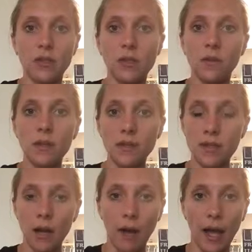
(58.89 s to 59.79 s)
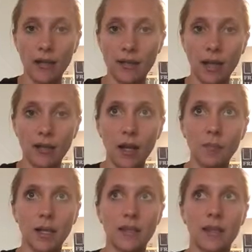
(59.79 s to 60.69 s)
And so this is how I signed up,
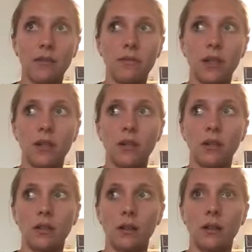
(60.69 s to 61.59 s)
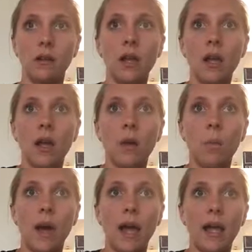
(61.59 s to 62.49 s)
because I figured,
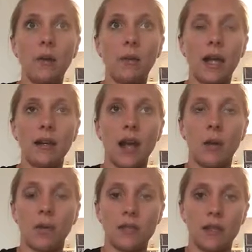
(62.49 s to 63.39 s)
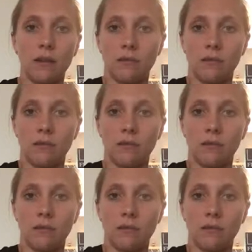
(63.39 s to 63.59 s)
why would I not want to